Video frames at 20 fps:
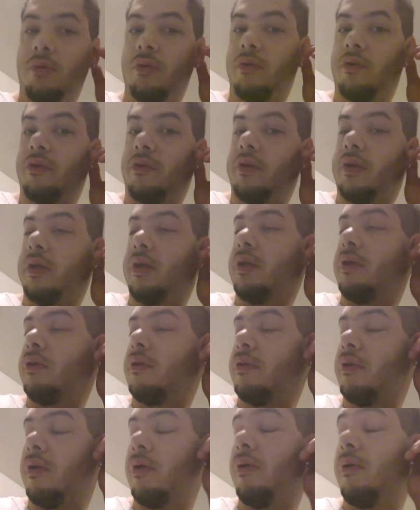You see,
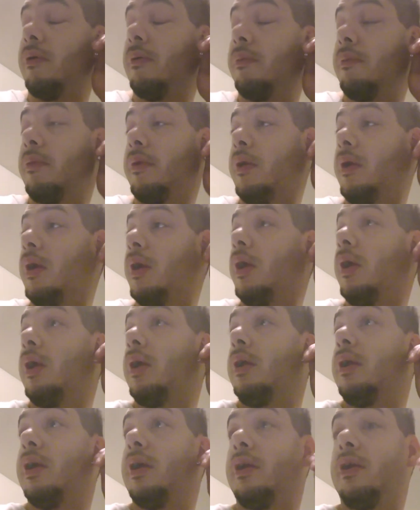so
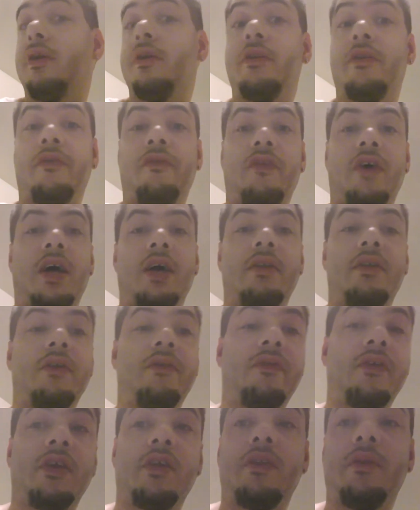yeah, these are 5
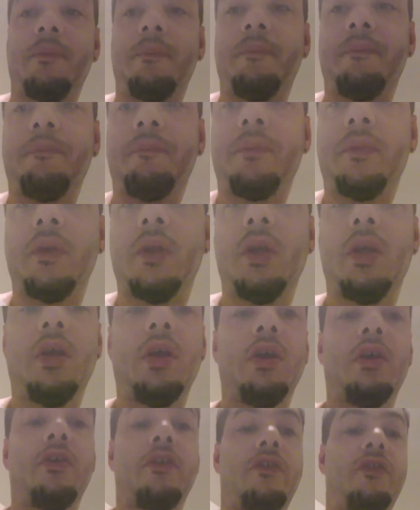different
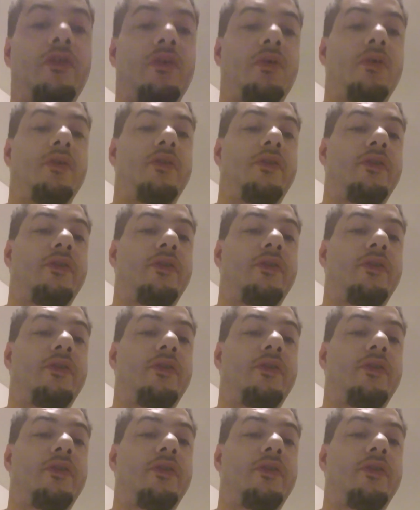short